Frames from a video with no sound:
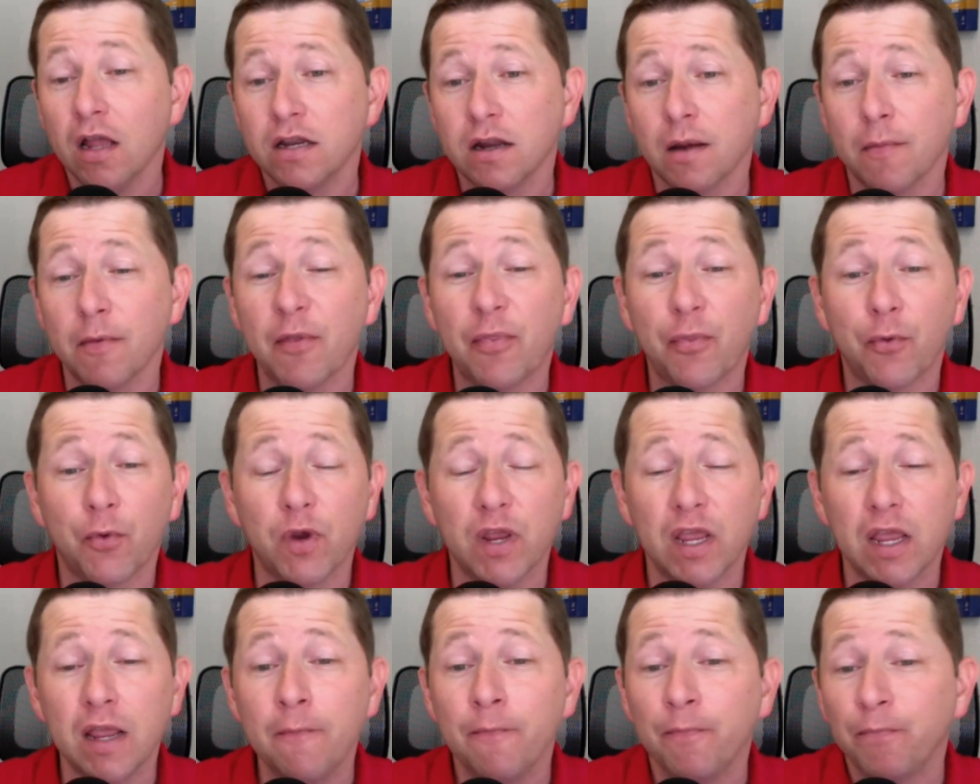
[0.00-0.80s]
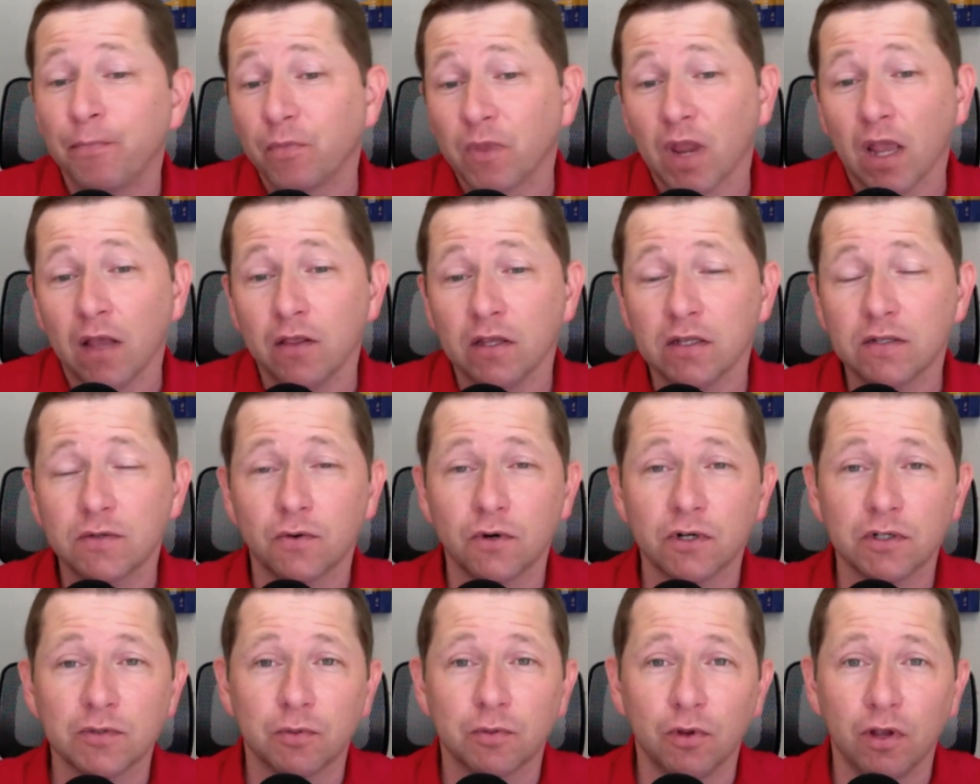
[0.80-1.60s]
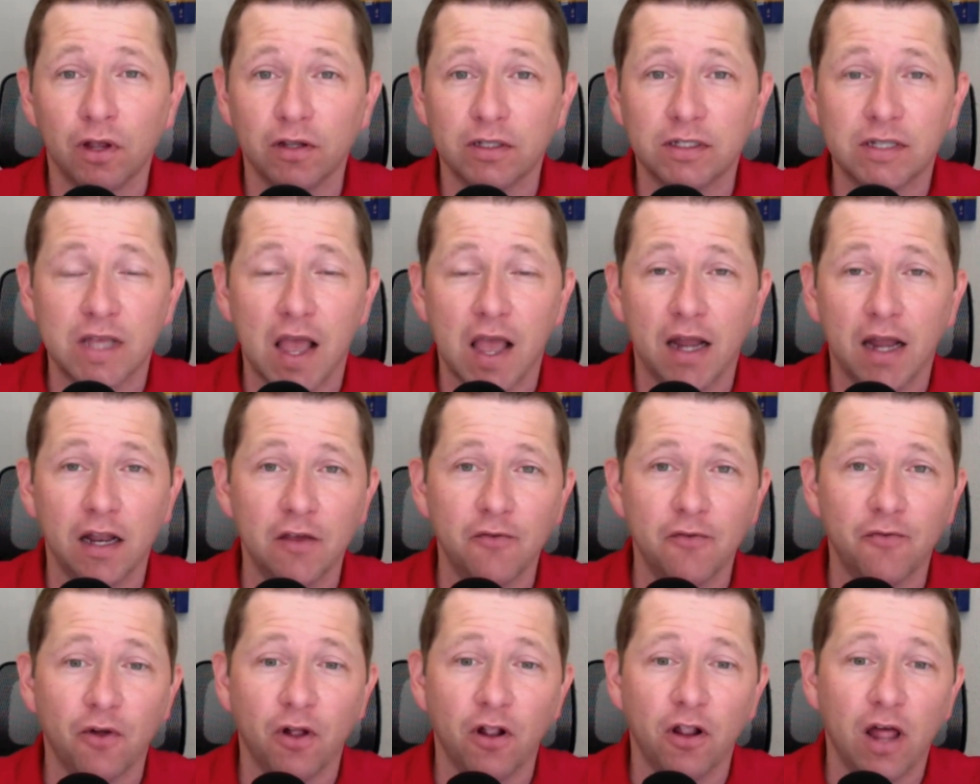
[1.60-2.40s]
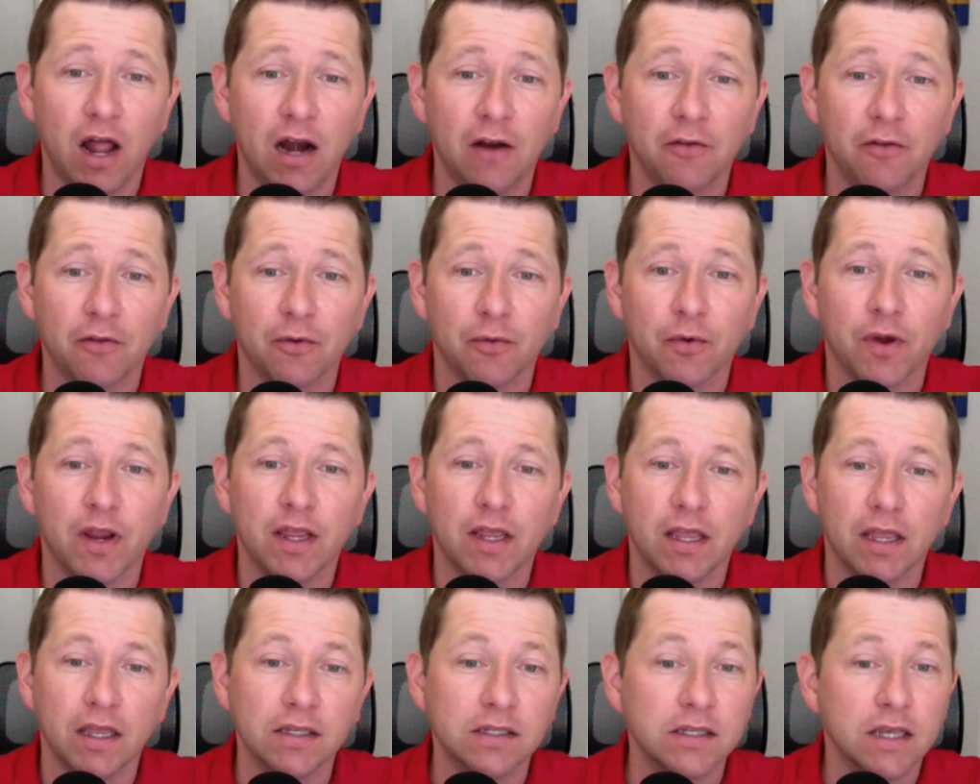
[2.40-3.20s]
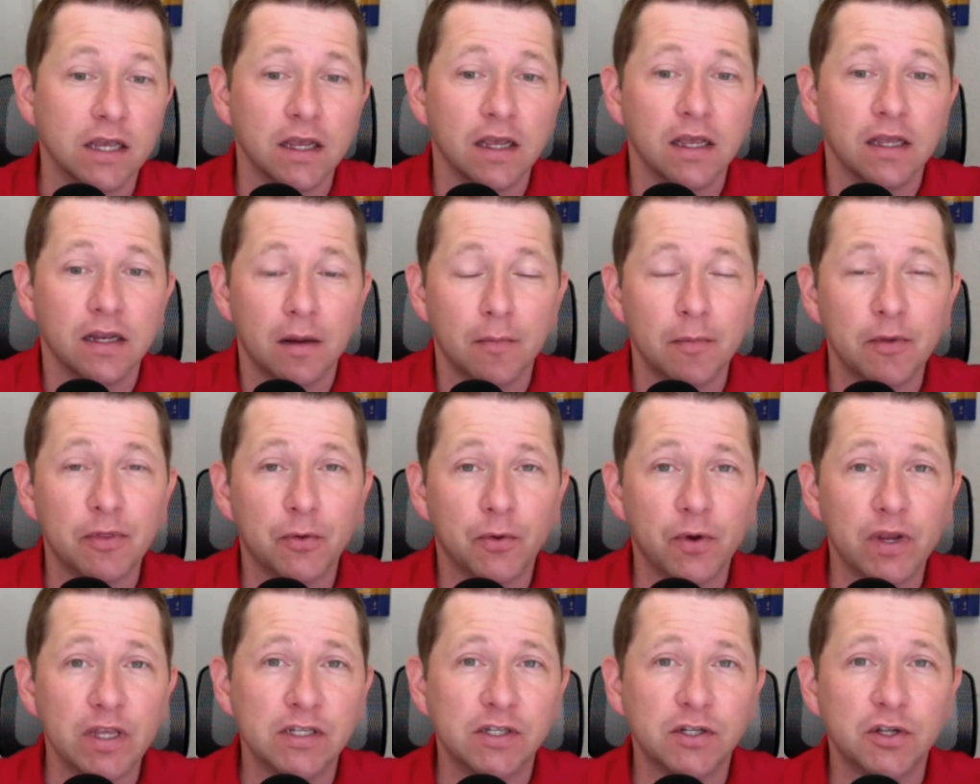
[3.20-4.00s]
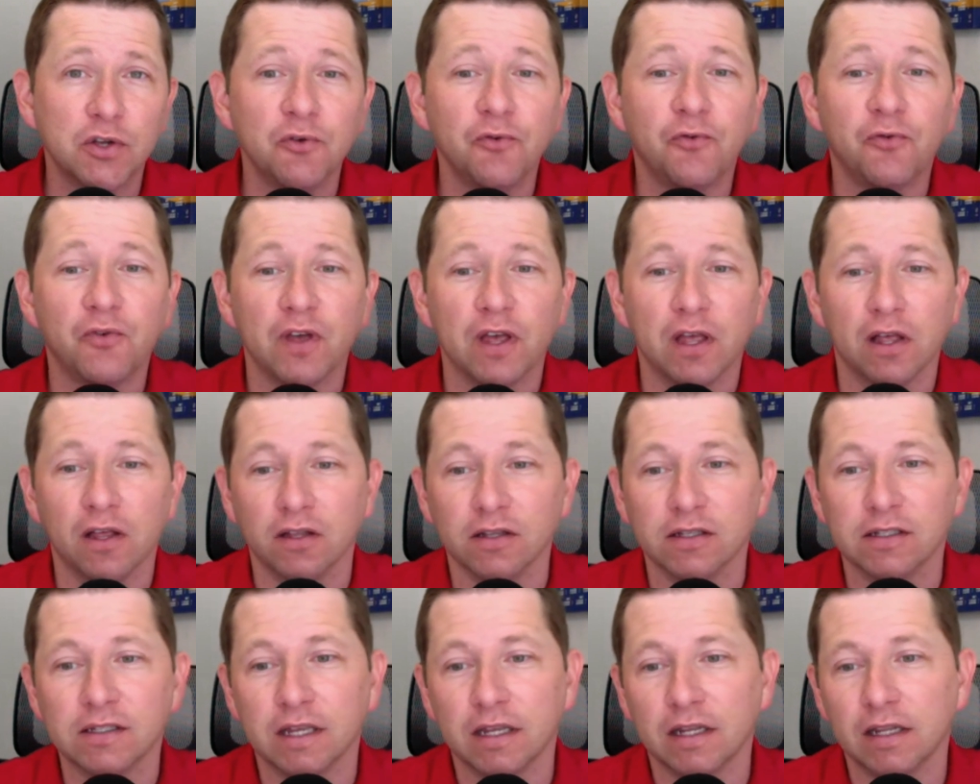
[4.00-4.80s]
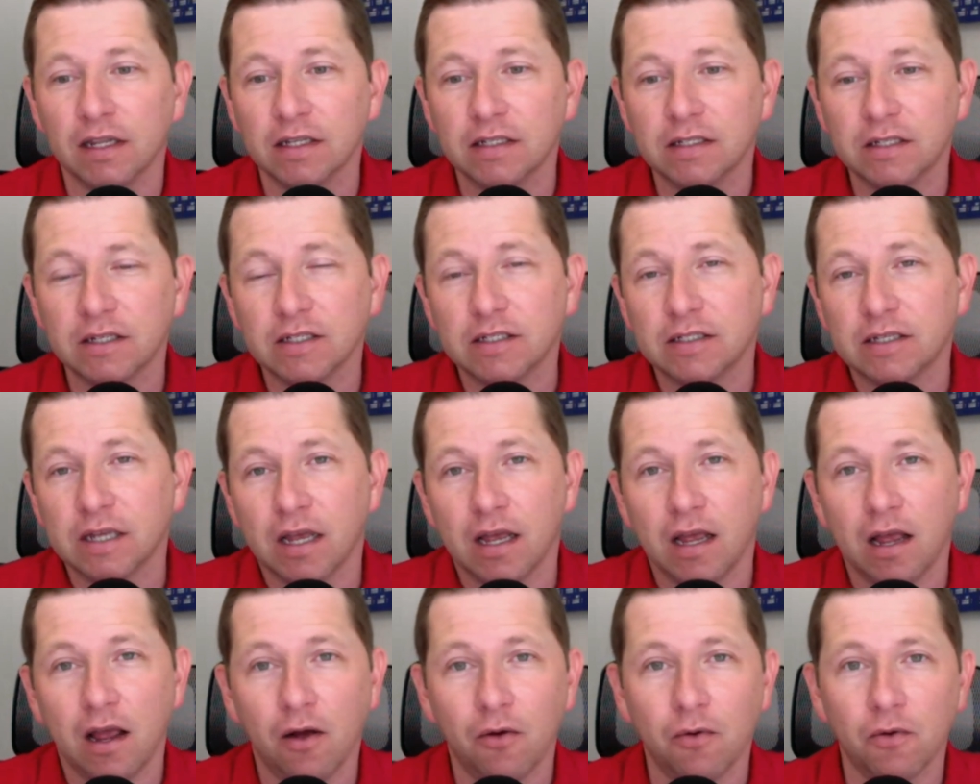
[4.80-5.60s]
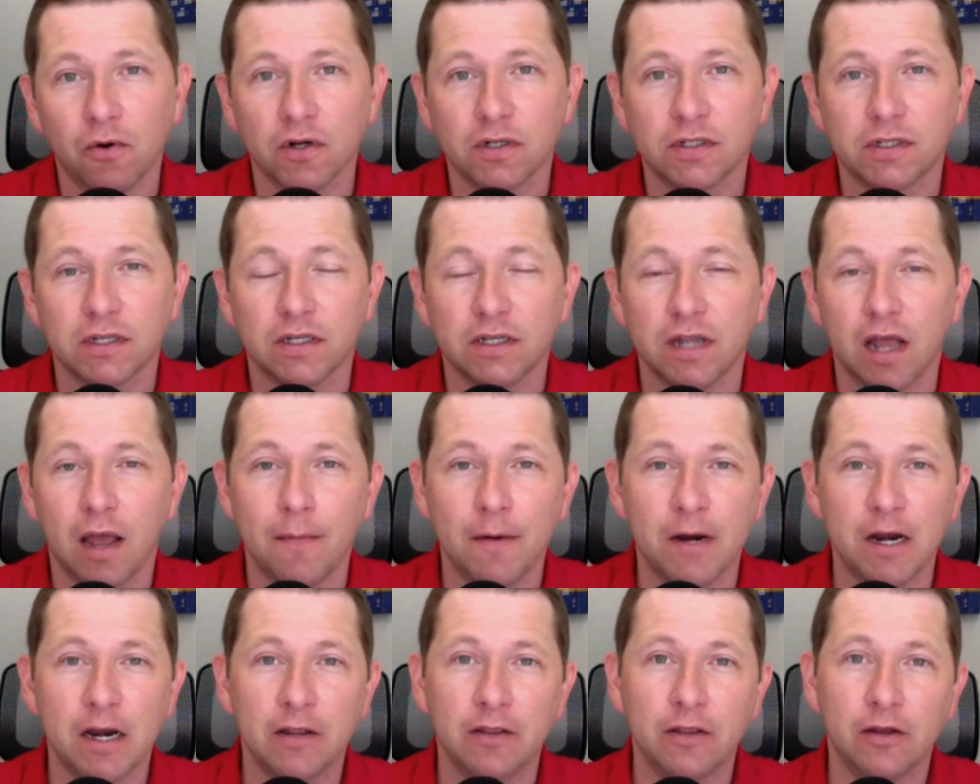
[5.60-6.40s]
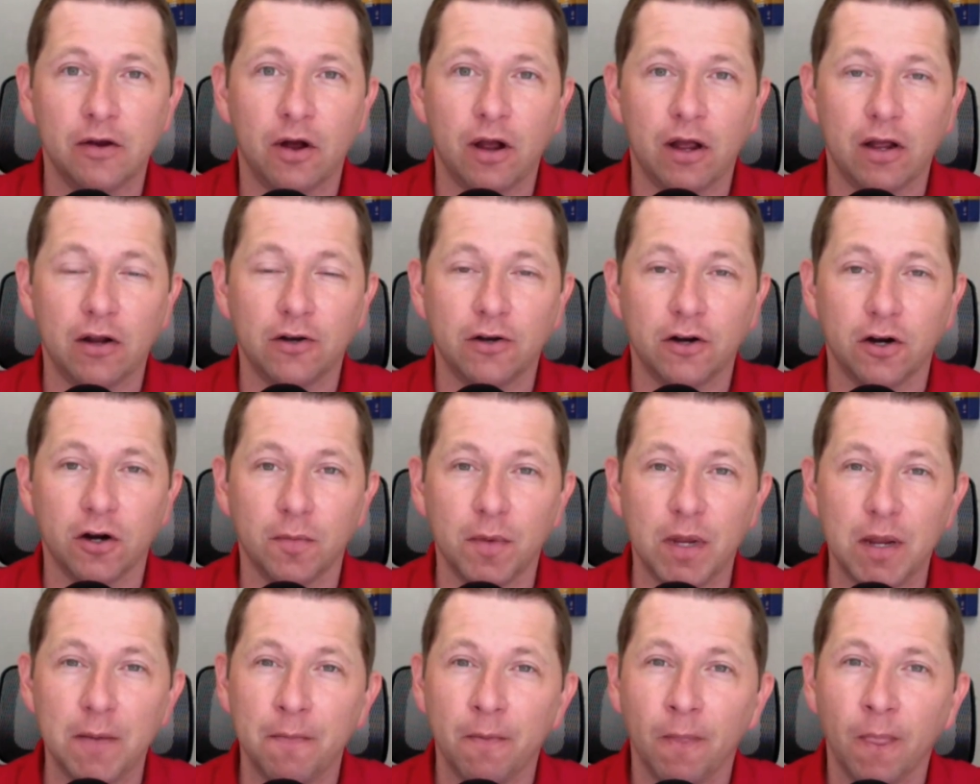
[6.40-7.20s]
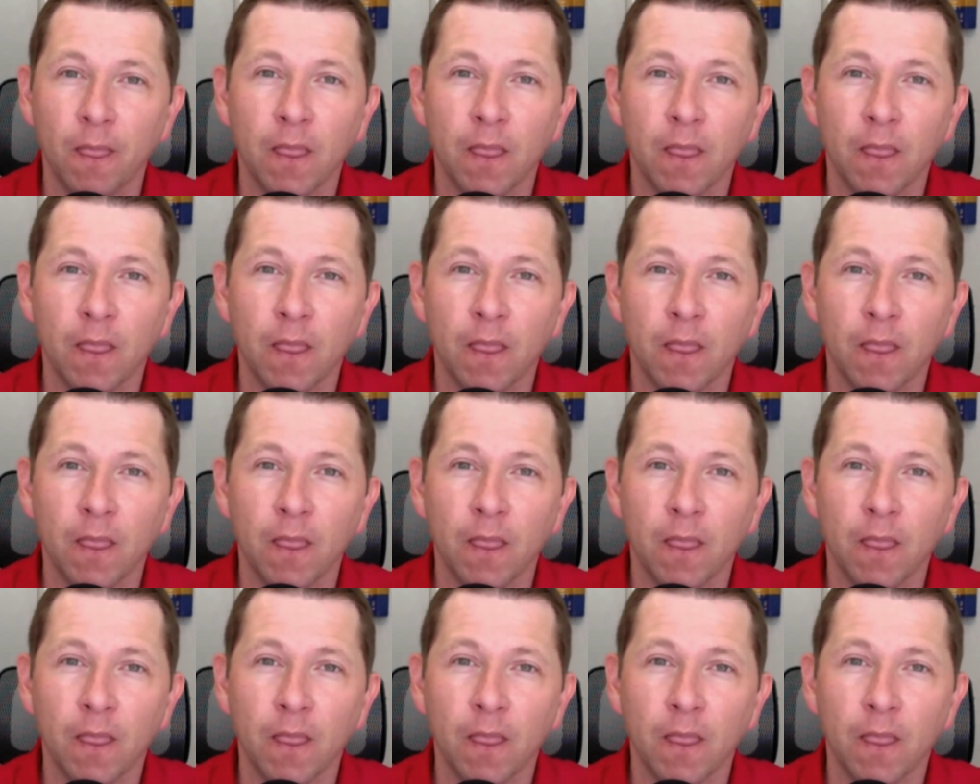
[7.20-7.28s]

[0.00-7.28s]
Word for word: Number three, and this horse will sadly fall out of the rankings. Number three is Two Phil's, and this is uh, a horse that dominated the Ohio Derby,